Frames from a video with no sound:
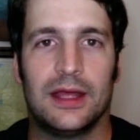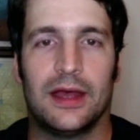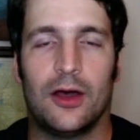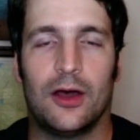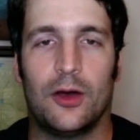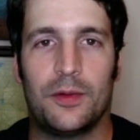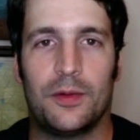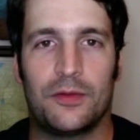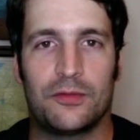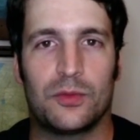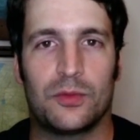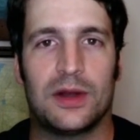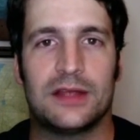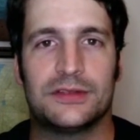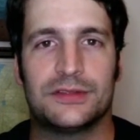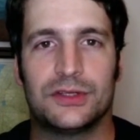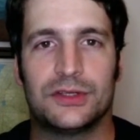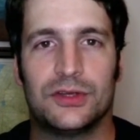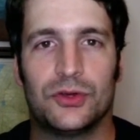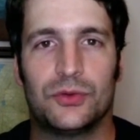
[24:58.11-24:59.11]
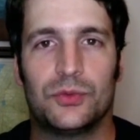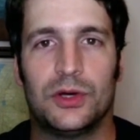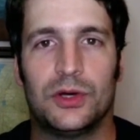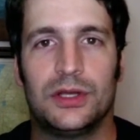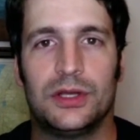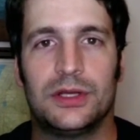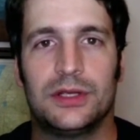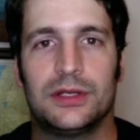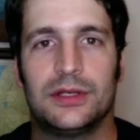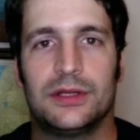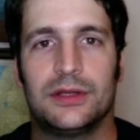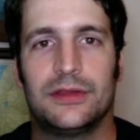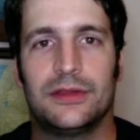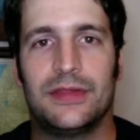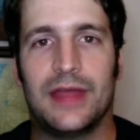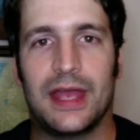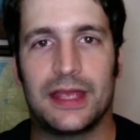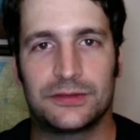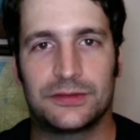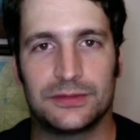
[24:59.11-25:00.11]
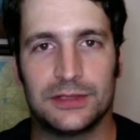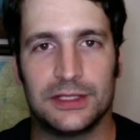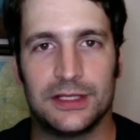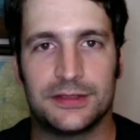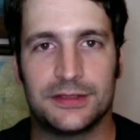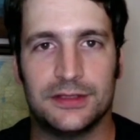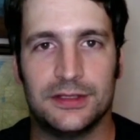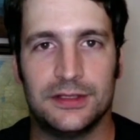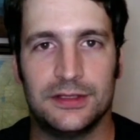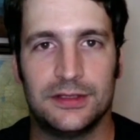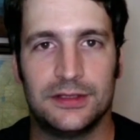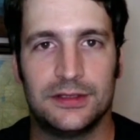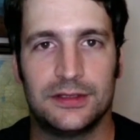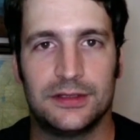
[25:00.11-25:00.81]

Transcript: Hope everyone has a good one. Thanks for listening.